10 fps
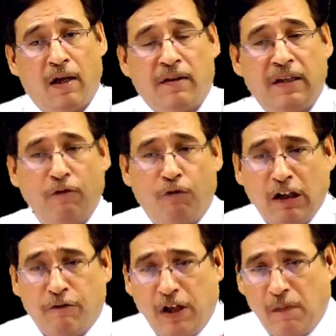Then
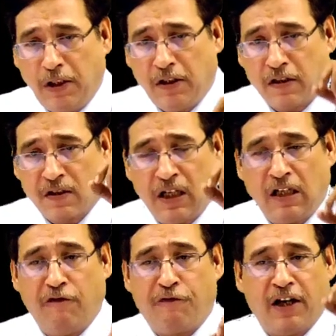what will be the
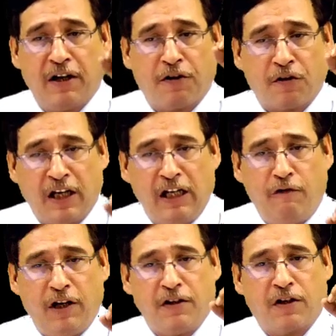significant
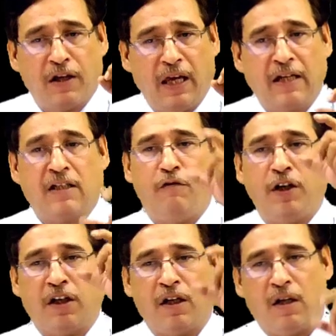relevant
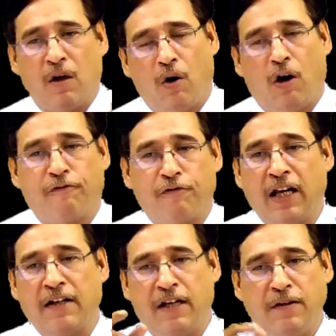activity of
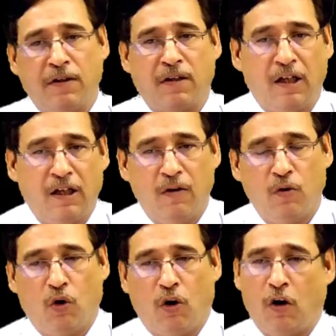that entity?
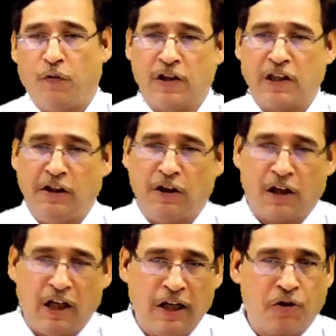Obviously the
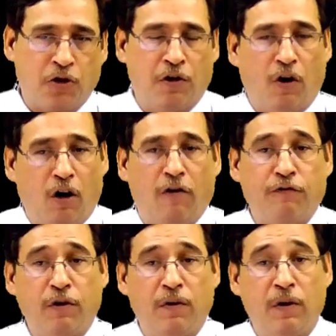collection of
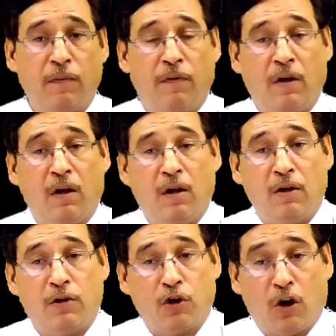
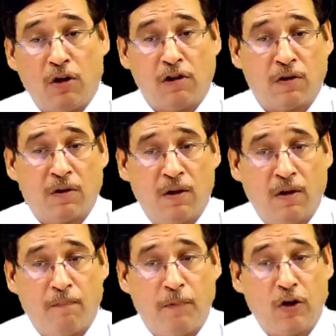tolls,
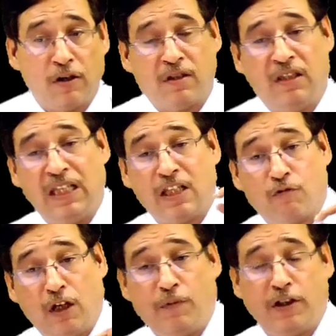because this
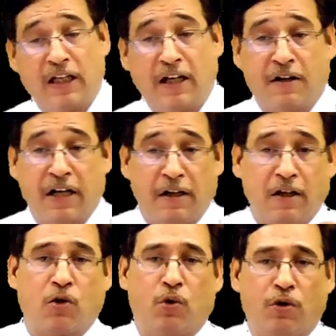will be the
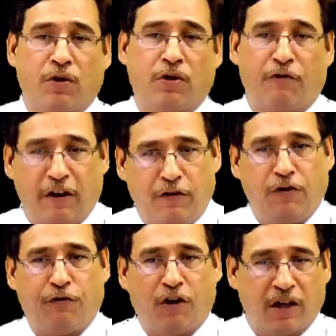greatest source of revenue
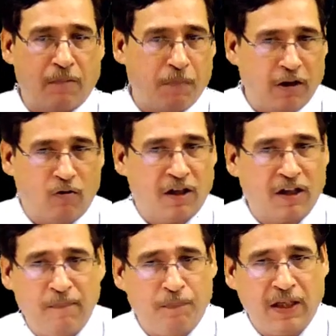for that particular
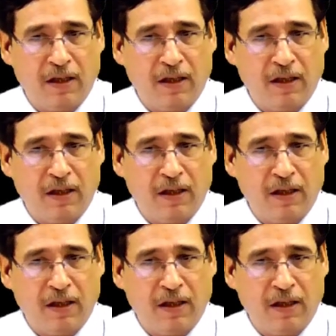company.